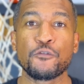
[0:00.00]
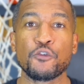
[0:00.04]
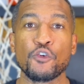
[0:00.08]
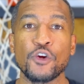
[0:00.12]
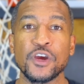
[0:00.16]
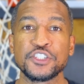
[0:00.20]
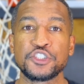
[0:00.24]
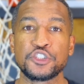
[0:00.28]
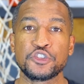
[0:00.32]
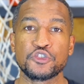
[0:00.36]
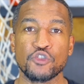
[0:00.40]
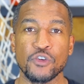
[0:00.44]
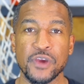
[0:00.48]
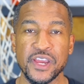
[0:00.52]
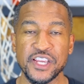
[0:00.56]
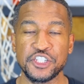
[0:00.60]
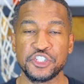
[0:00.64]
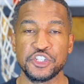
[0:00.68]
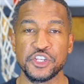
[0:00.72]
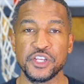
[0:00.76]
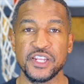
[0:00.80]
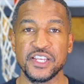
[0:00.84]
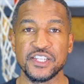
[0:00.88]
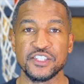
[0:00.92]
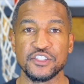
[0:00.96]

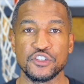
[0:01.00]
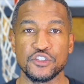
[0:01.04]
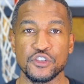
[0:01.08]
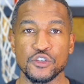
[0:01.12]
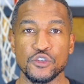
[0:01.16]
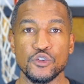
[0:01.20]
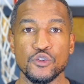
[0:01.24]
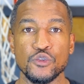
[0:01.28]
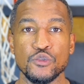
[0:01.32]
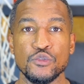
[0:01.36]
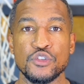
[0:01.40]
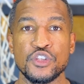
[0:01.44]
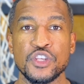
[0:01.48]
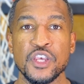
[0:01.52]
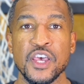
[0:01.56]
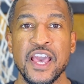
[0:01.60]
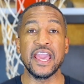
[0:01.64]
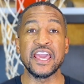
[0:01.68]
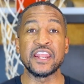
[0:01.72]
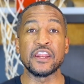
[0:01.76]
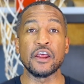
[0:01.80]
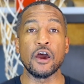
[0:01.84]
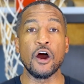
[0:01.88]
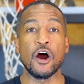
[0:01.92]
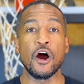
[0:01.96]
frustration ensues,
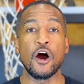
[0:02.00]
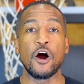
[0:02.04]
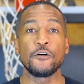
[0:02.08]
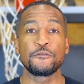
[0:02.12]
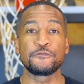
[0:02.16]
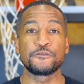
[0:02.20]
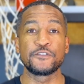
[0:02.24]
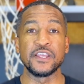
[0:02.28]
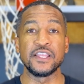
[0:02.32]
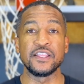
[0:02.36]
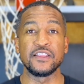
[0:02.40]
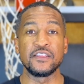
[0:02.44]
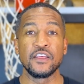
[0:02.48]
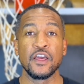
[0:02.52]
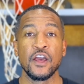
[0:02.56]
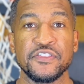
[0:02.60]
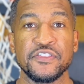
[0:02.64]
and often